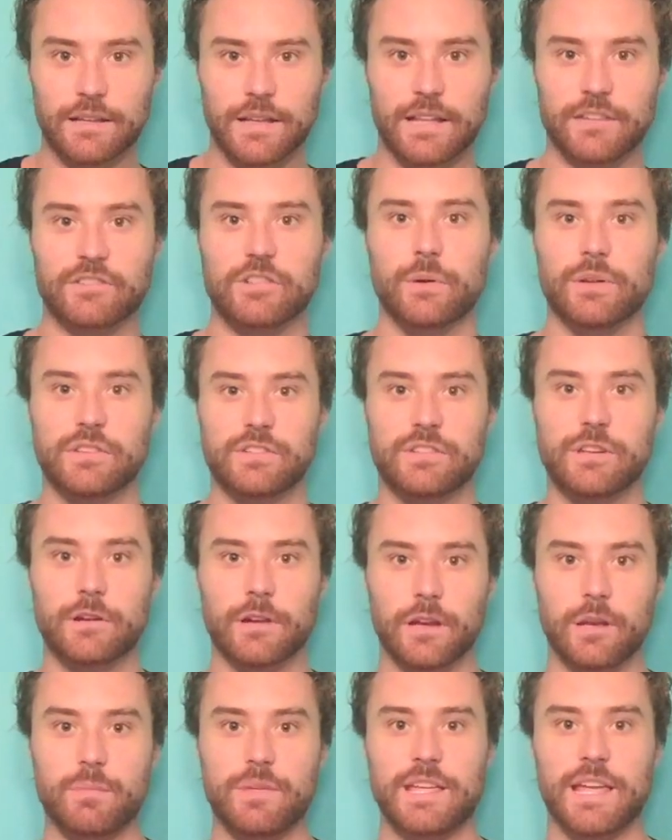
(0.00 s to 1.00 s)
And so it's still
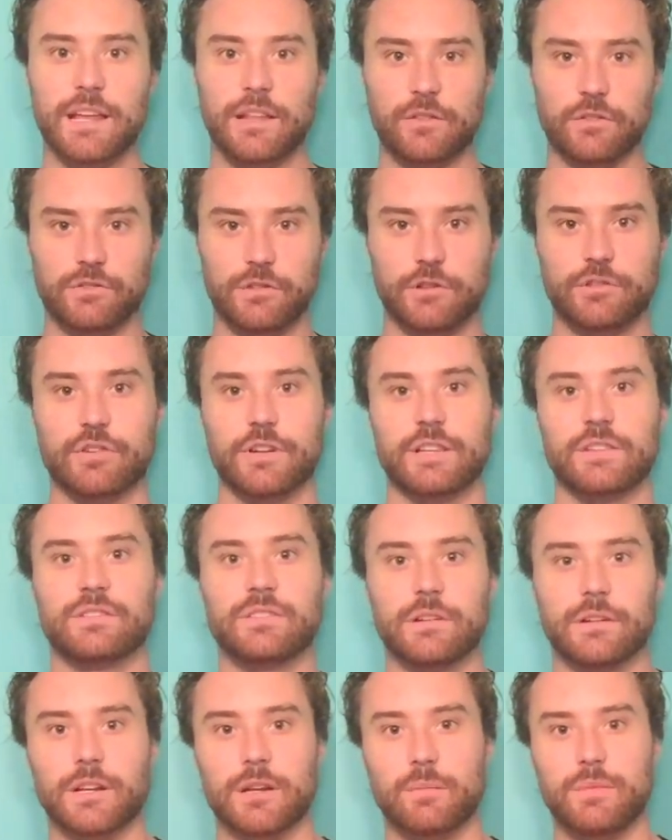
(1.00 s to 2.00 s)
going to be getting those nutrients, it's
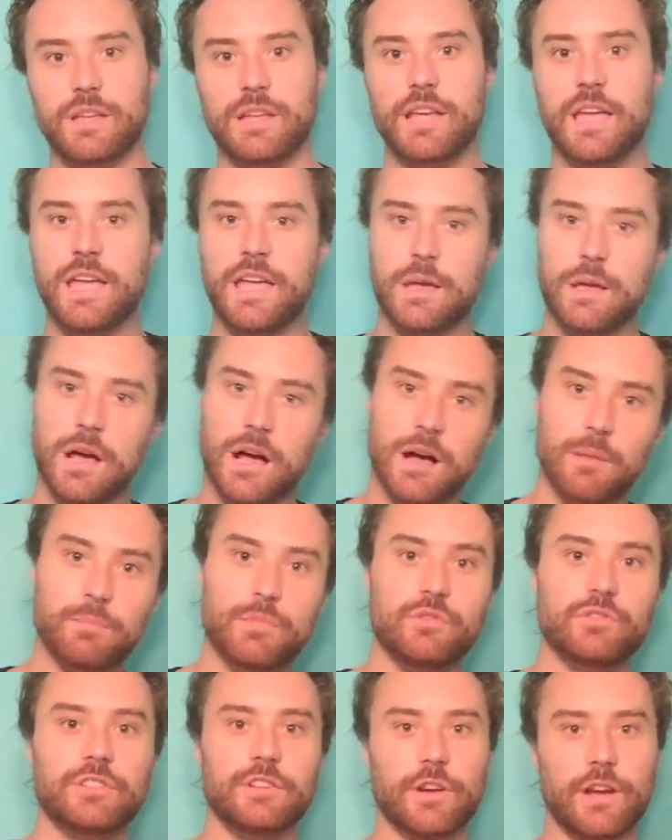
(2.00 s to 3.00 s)
still going to be
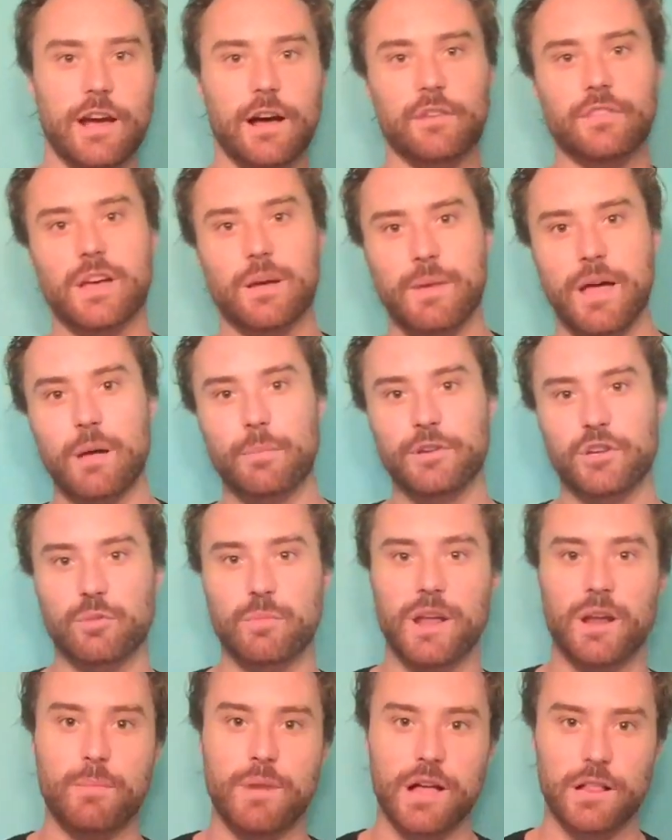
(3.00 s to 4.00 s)
boosting your health up, helping your
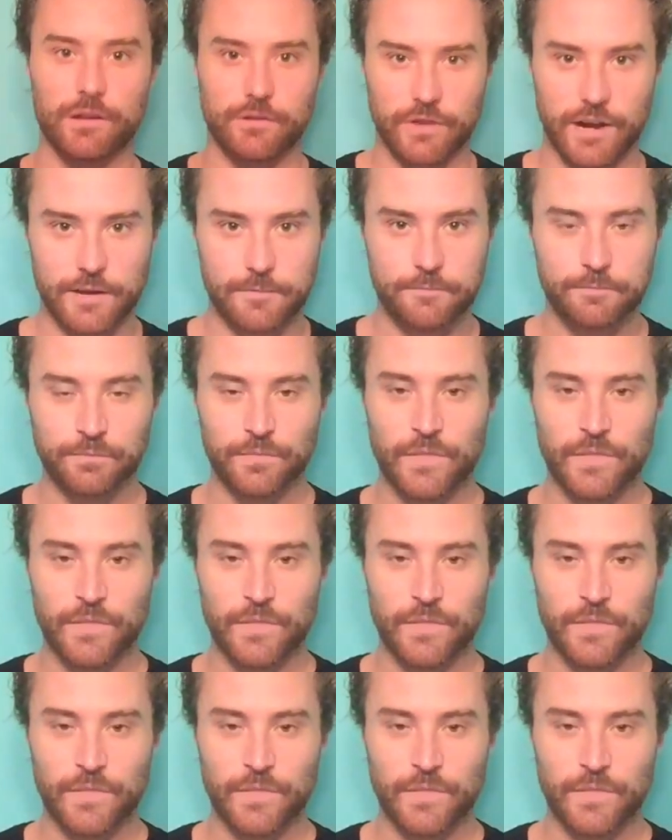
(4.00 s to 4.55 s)
metabolic rate.